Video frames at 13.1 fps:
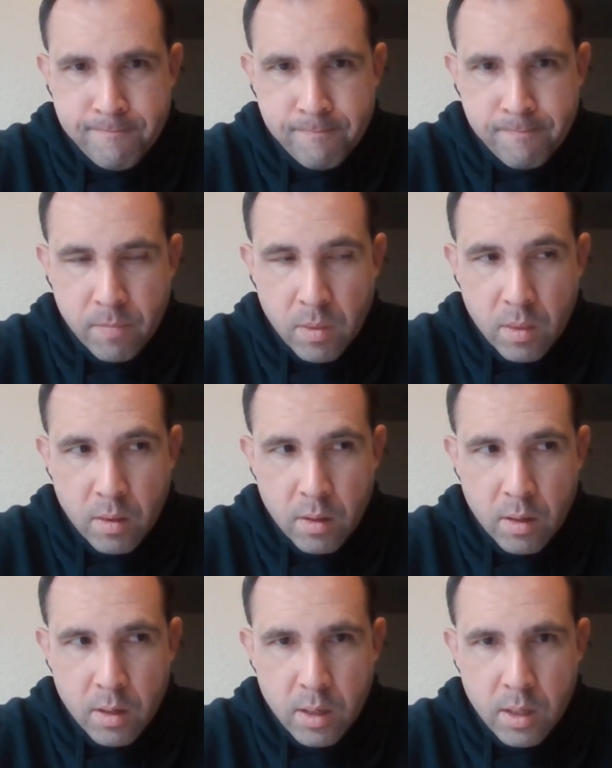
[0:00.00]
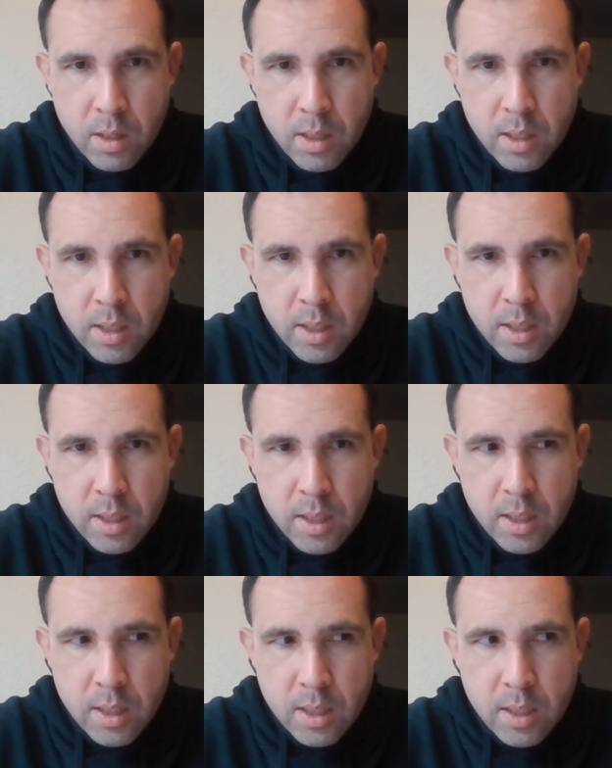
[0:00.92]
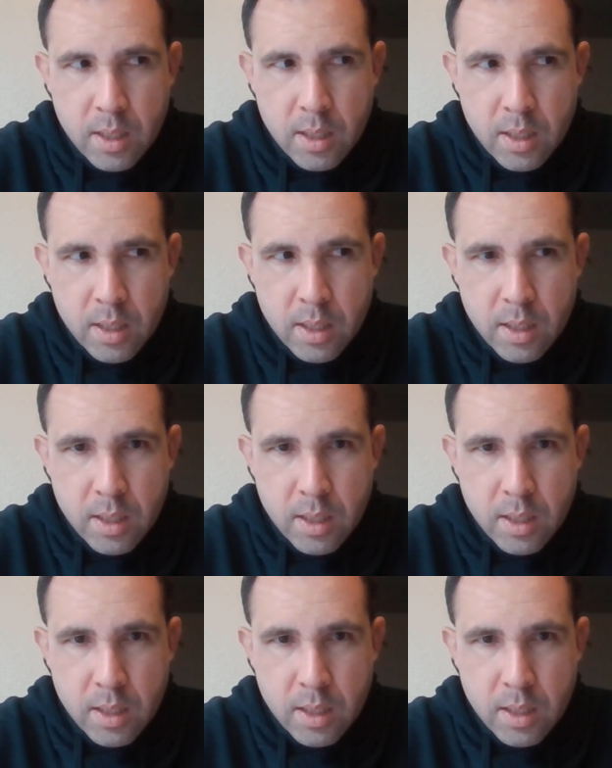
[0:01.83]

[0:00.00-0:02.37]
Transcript: No one is speaking in this clip.